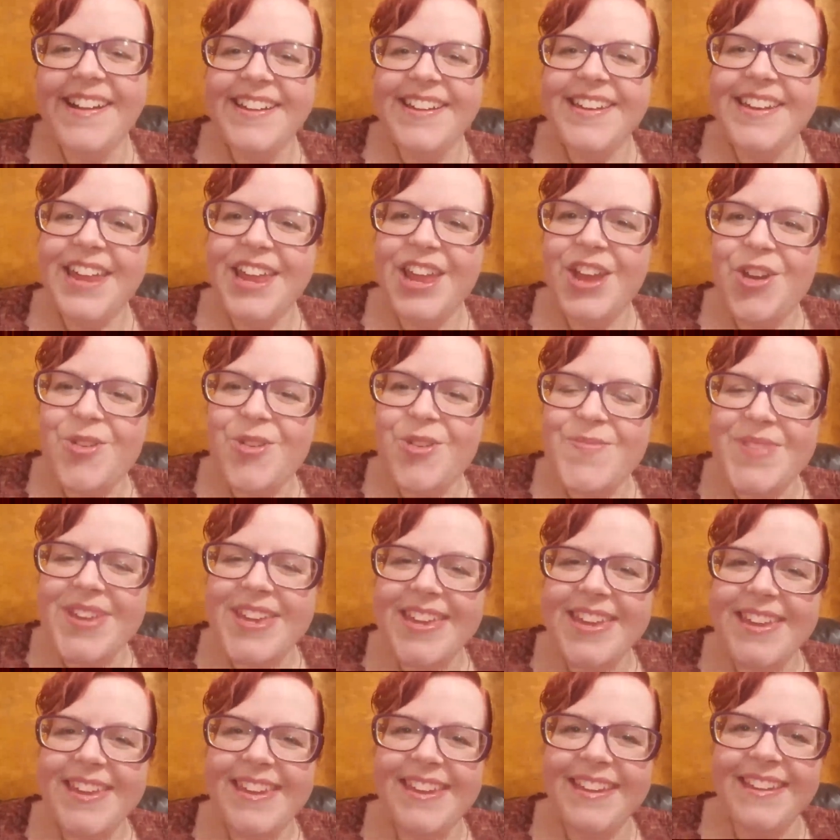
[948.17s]

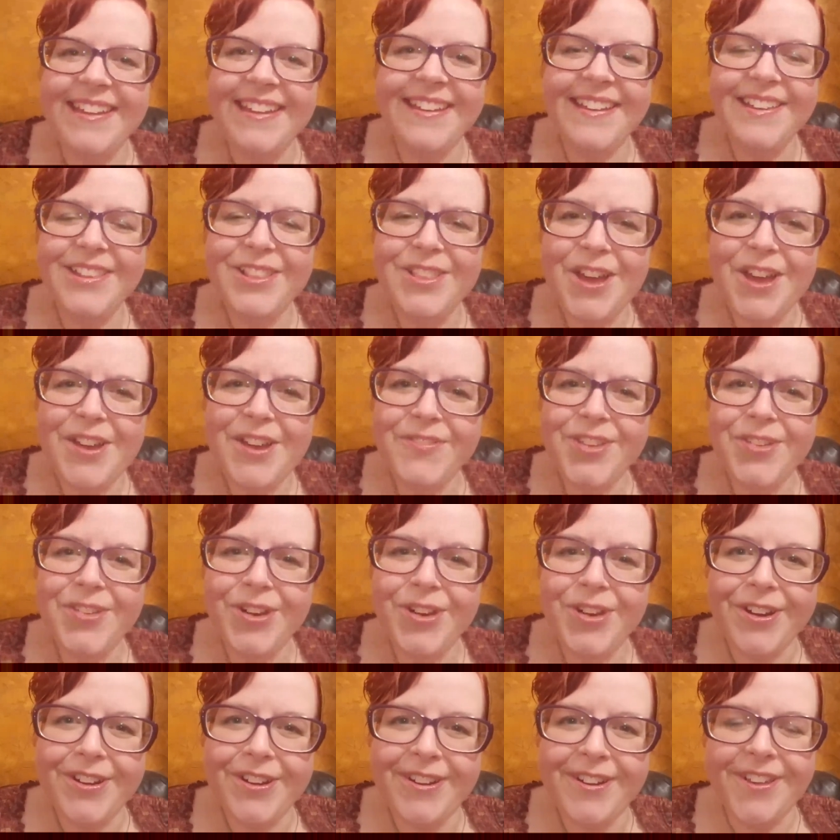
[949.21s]
Naomi, love you,
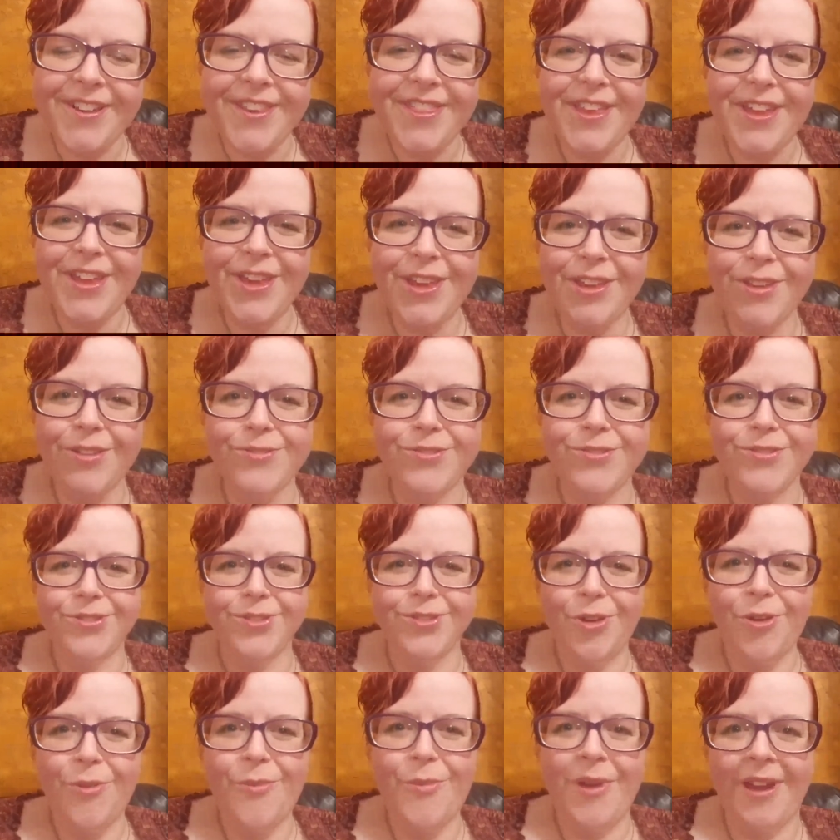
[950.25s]
girl. Thank you
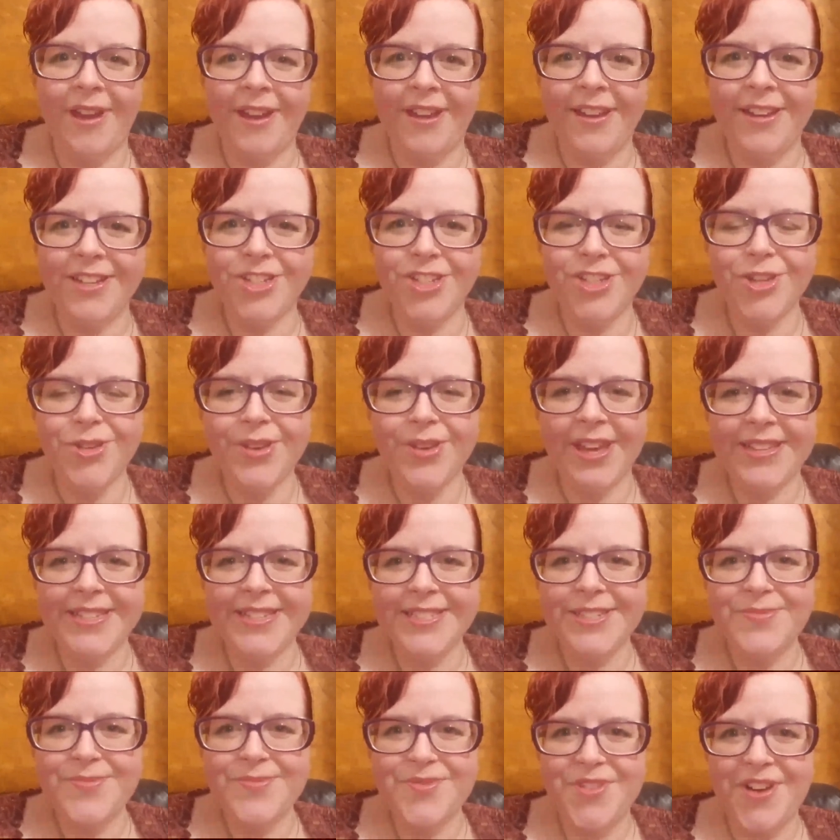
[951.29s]
so much. You get
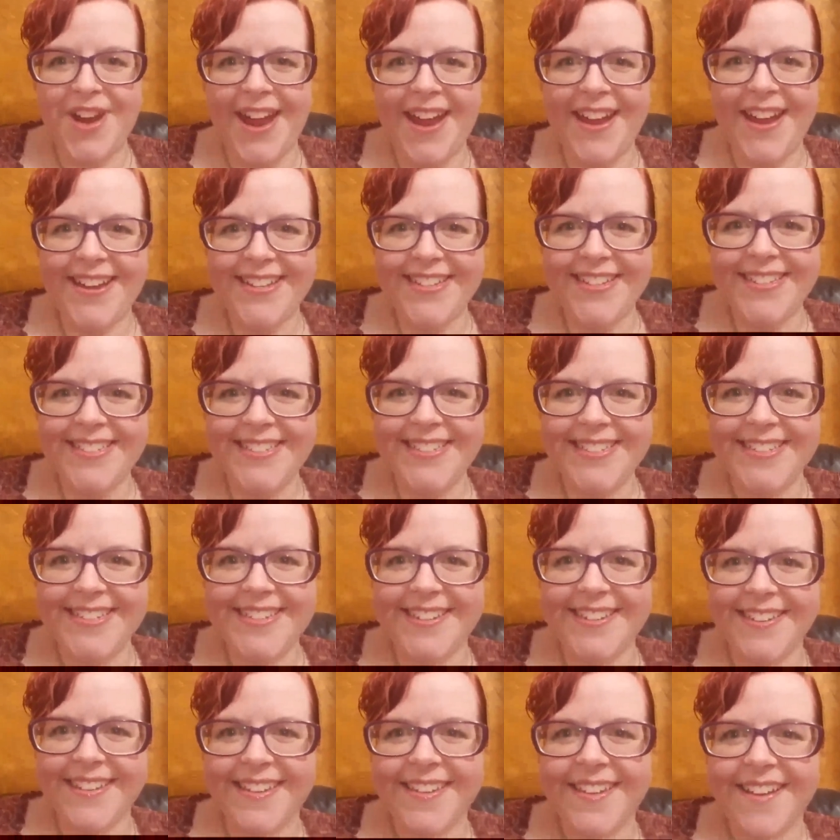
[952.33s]
some
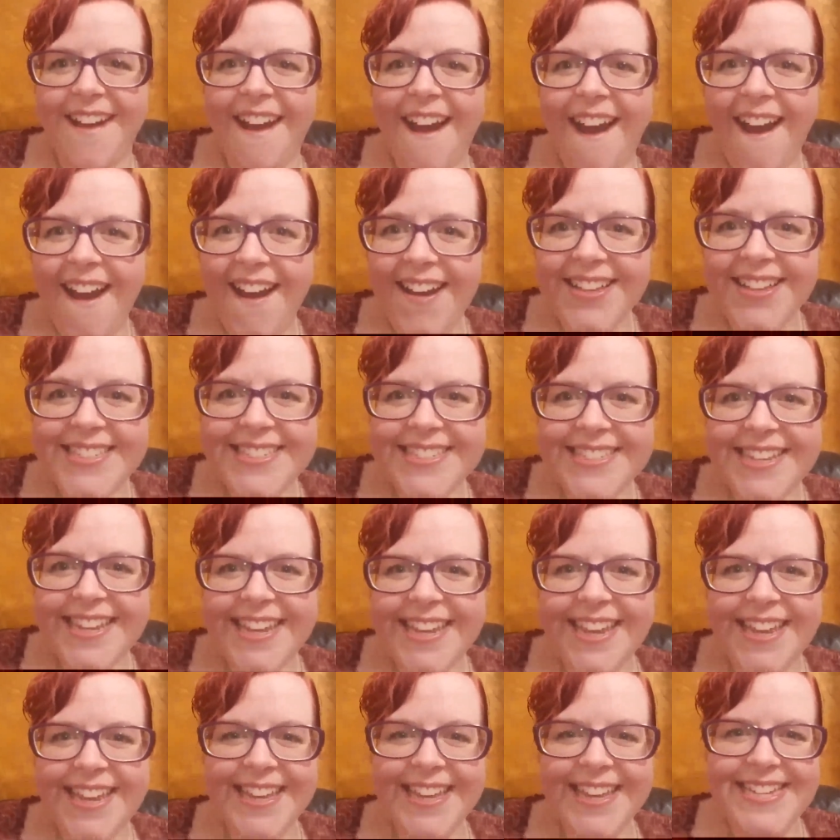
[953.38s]
rest.
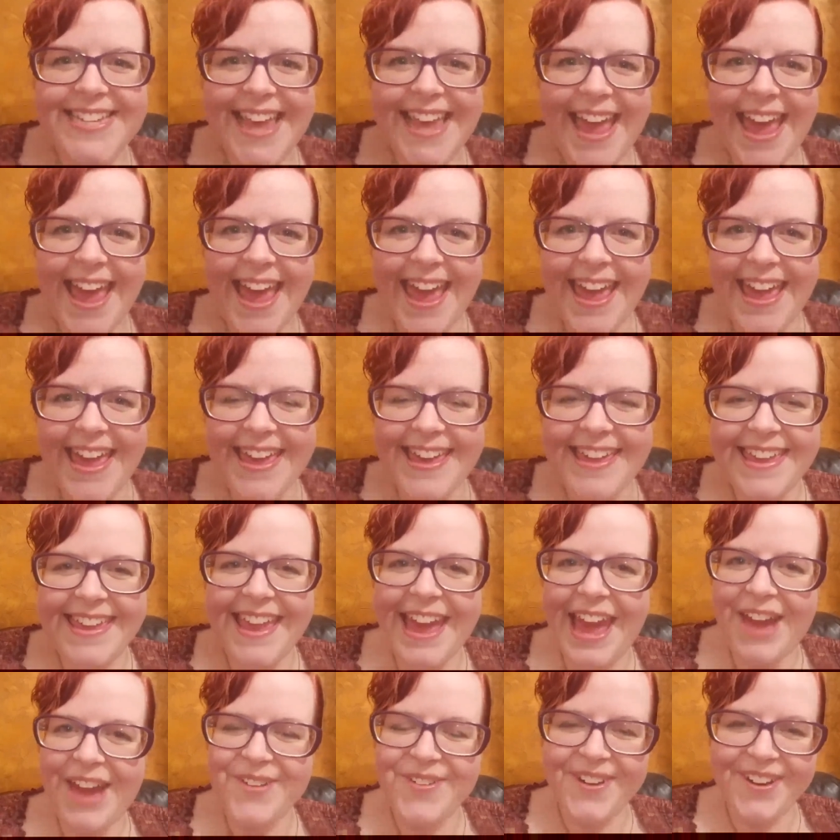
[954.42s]
Aussie, good day.
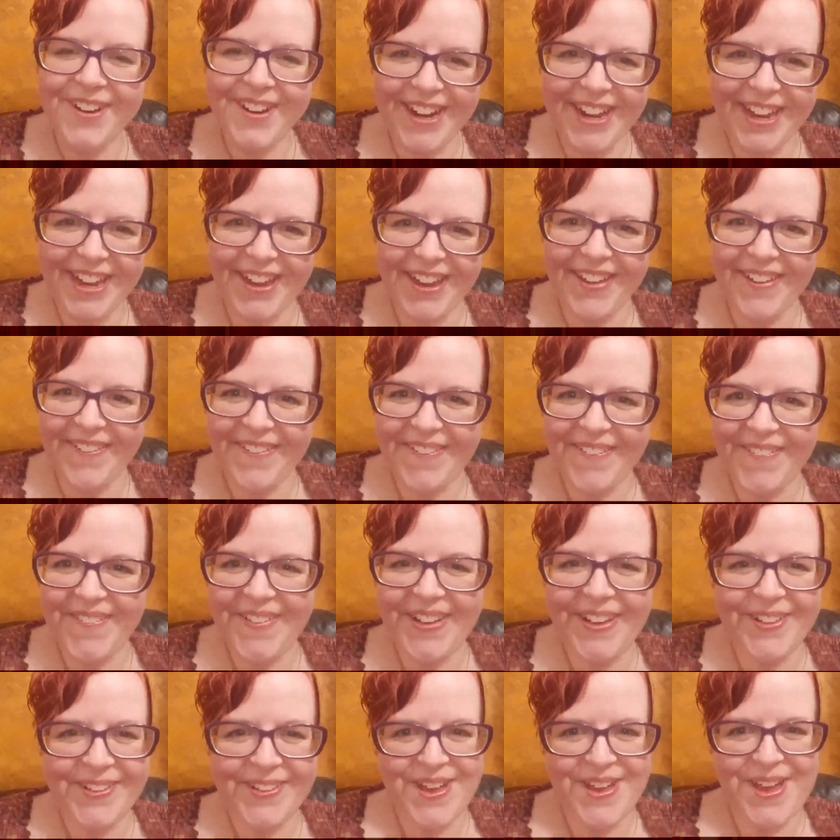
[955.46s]
How are you?
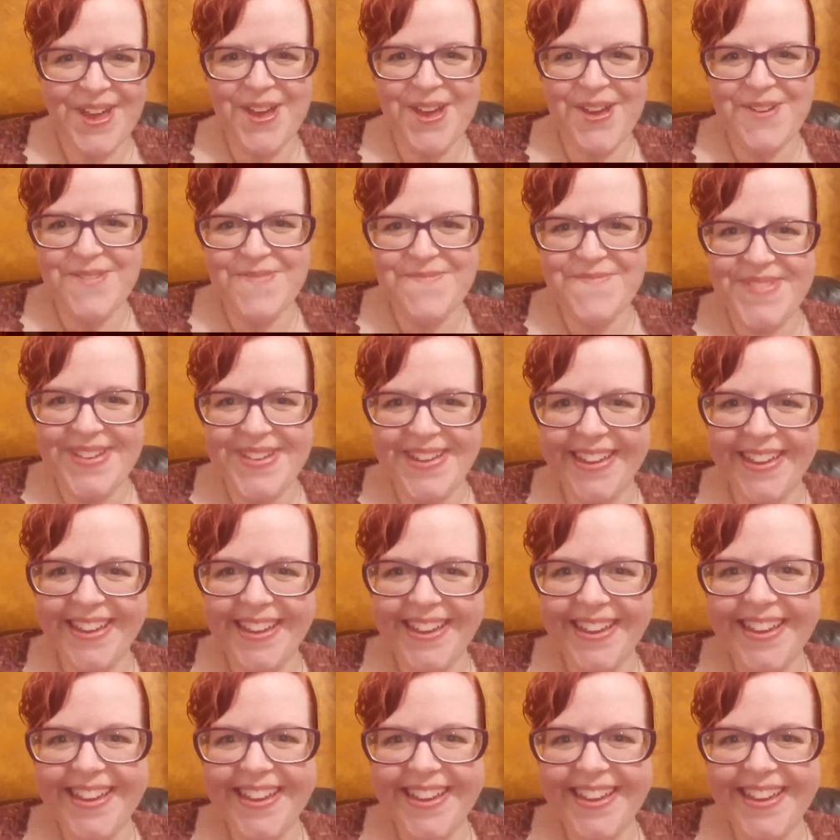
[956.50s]
Welcome.